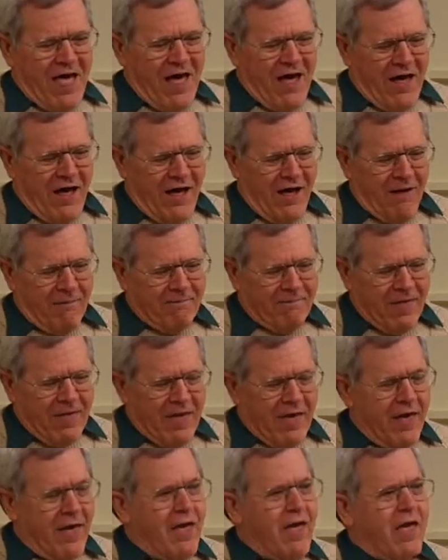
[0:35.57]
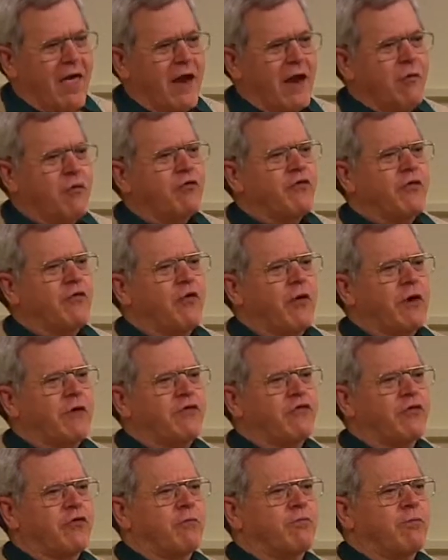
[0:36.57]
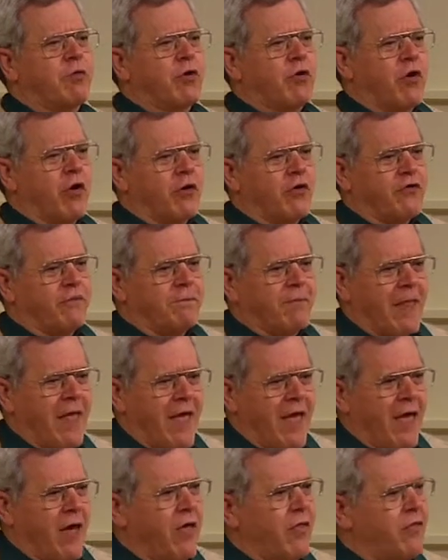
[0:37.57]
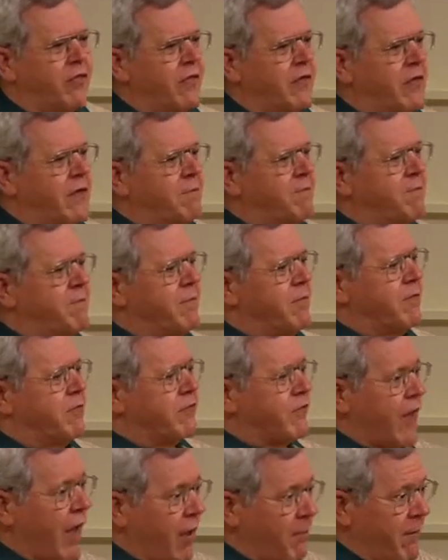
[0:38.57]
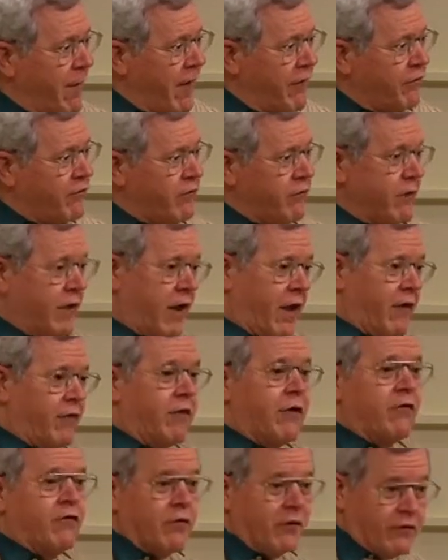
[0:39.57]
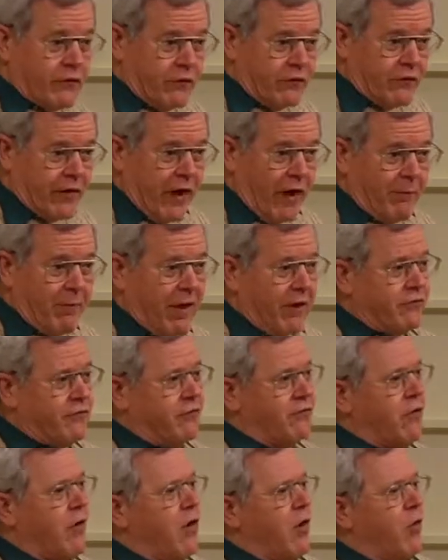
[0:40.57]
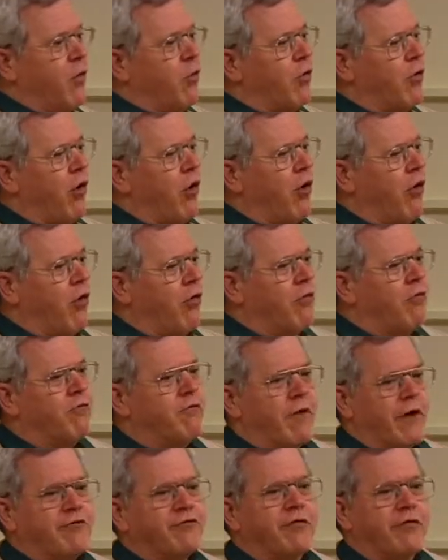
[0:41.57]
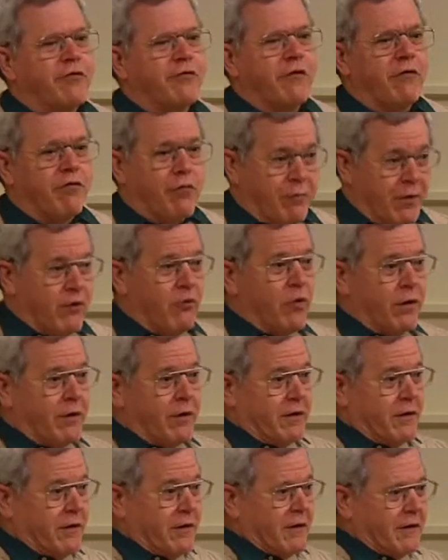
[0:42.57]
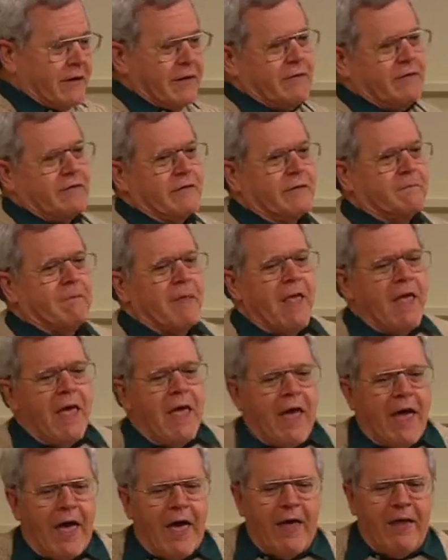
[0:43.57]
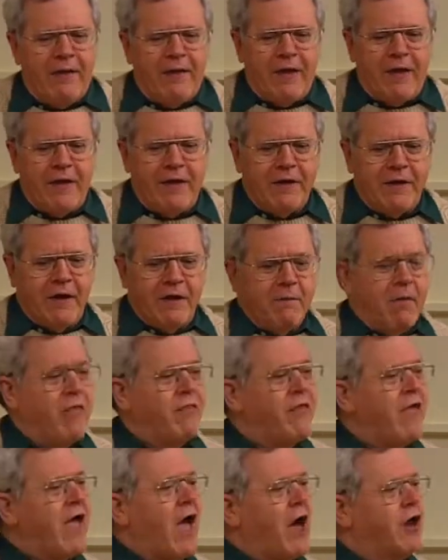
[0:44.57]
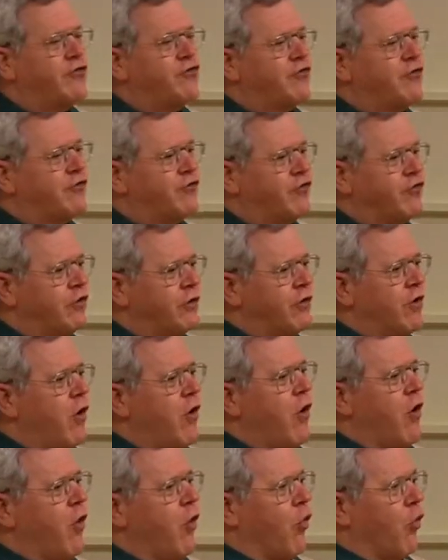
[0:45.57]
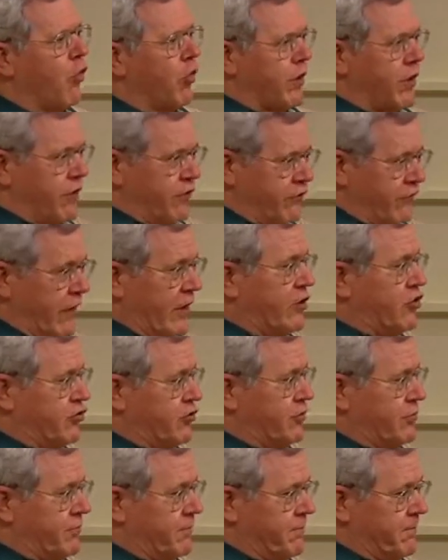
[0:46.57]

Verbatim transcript: and it was a great troop because the scoutmaster and the assistant scoutmasters were all veterans of the big one. And they understood organization.